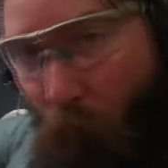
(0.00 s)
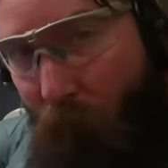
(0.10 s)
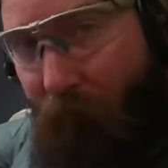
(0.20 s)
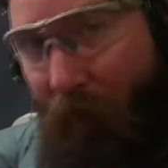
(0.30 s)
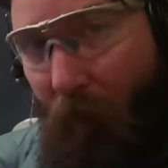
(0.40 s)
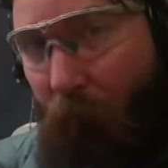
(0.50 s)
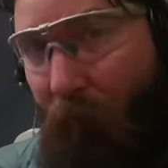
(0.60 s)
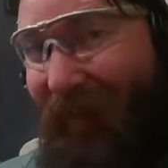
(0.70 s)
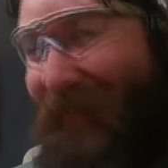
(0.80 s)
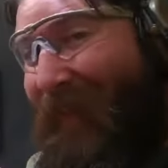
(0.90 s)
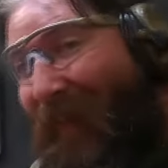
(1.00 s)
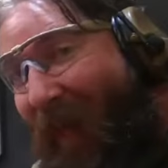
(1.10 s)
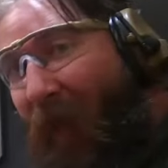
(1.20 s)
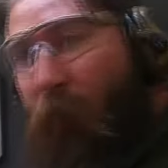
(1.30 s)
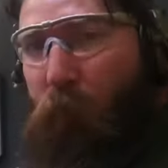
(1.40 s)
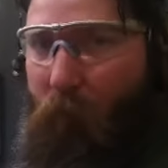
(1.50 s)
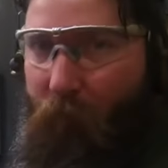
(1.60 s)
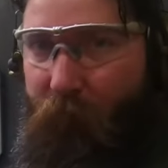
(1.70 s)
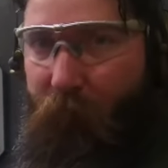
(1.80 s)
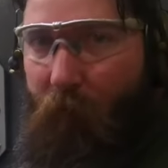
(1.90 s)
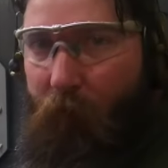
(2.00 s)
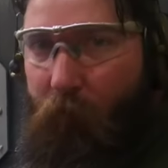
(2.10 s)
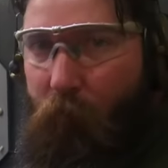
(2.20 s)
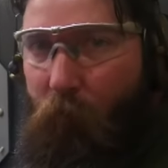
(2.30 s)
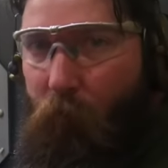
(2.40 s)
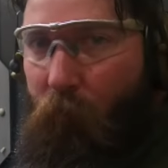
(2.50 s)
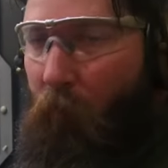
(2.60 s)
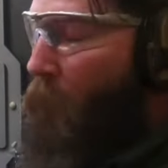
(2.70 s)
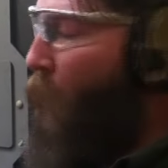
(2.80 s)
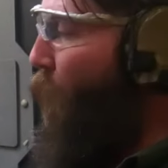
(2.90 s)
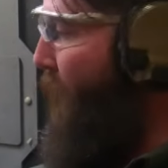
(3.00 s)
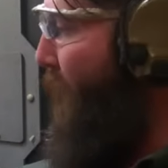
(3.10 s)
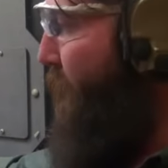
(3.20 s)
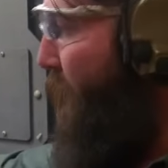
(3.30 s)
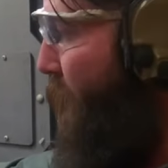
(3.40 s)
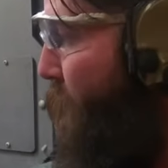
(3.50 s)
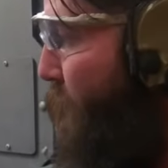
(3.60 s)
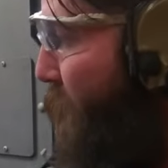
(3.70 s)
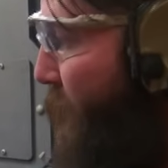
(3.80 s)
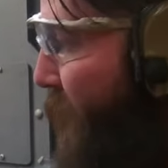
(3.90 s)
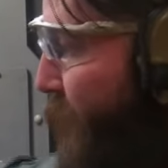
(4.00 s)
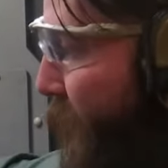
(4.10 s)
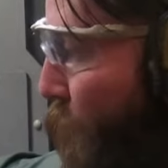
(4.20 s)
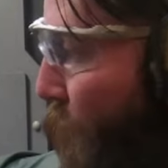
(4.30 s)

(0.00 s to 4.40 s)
pointed down range. That's when I've decided to shoot. When I'm done shooting, my finger